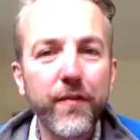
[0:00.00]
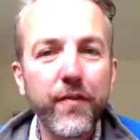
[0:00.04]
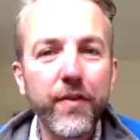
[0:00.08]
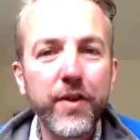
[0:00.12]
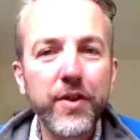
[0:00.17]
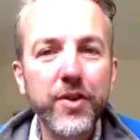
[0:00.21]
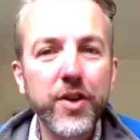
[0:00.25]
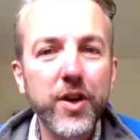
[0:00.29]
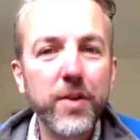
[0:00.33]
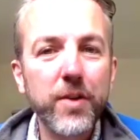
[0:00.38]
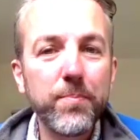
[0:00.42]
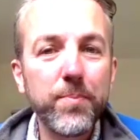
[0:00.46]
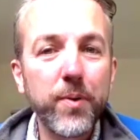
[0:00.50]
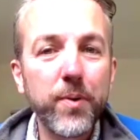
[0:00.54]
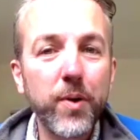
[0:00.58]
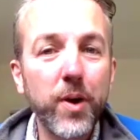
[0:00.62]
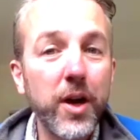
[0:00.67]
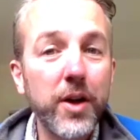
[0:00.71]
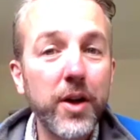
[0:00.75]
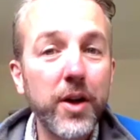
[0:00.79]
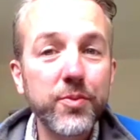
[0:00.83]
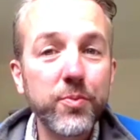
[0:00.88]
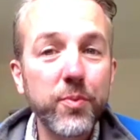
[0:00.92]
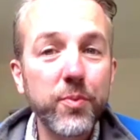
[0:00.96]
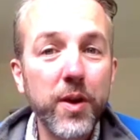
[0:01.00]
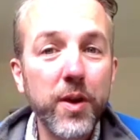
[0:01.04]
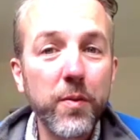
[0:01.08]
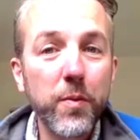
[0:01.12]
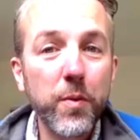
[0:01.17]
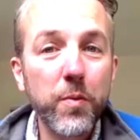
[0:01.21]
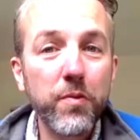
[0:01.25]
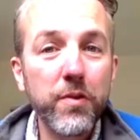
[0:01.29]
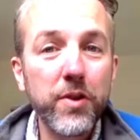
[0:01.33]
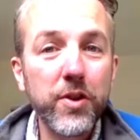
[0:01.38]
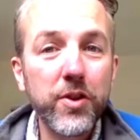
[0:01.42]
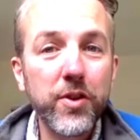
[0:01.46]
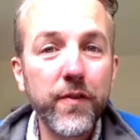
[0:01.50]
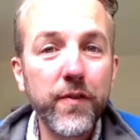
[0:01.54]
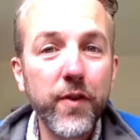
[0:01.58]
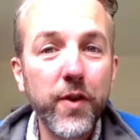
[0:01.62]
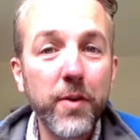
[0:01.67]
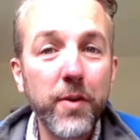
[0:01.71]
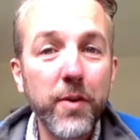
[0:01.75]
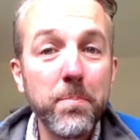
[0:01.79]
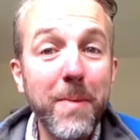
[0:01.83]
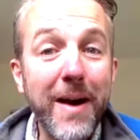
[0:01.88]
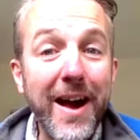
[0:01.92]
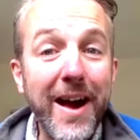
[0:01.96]
example, last week we were
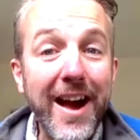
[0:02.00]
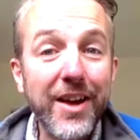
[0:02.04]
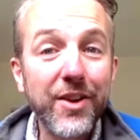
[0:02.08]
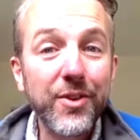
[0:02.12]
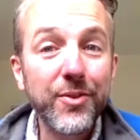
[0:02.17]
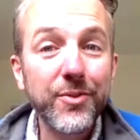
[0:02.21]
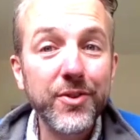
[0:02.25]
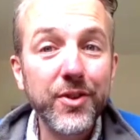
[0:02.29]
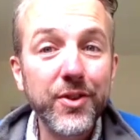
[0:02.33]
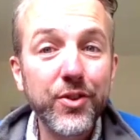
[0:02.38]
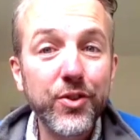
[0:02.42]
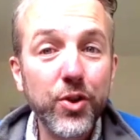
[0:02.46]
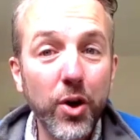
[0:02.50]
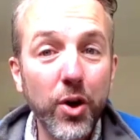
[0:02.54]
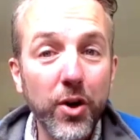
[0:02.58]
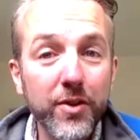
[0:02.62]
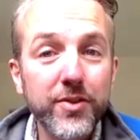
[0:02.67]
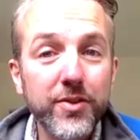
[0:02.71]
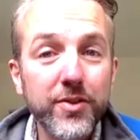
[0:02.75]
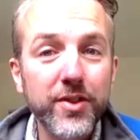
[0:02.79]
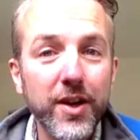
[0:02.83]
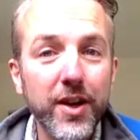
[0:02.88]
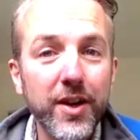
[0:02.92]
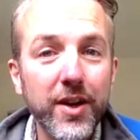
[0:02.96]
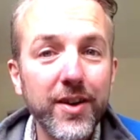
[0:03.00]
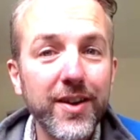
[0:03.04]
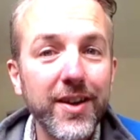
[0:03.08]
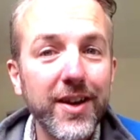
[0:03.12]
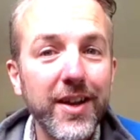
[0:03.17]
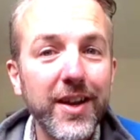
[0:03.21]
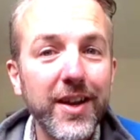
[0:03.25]
interviewing Matt, who's a doctor, and